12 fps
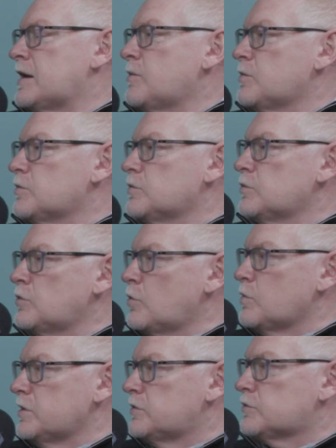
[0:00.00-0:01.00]
I don't
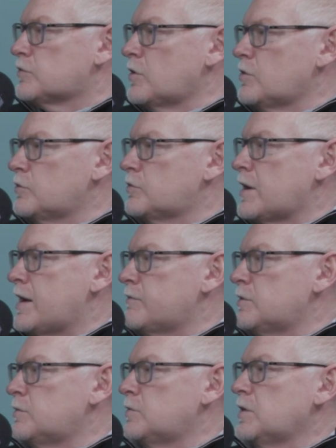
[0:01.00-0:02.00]
normally struggle
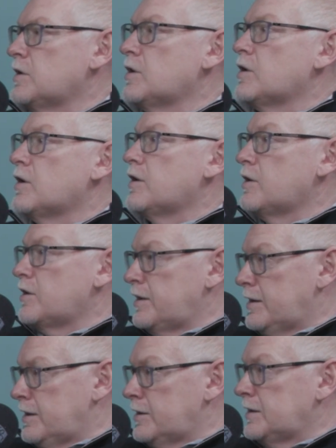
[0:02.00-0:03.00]
driving
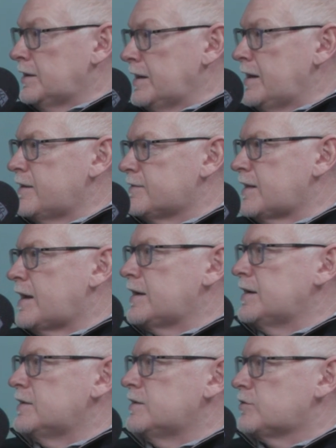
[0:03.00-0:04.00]
unless I
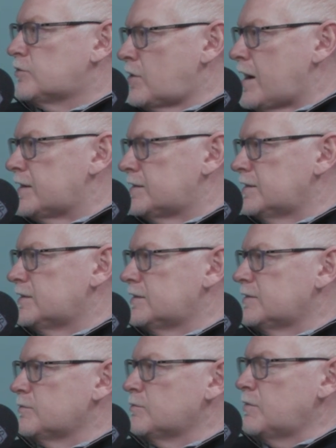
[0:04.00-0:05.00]
get distracted,
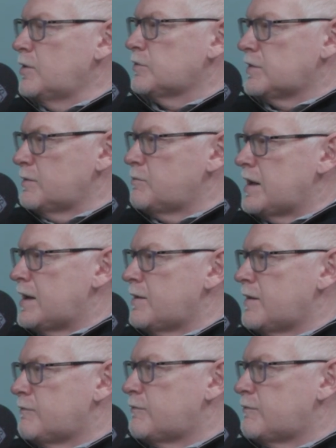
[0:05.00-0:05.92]
mostly by a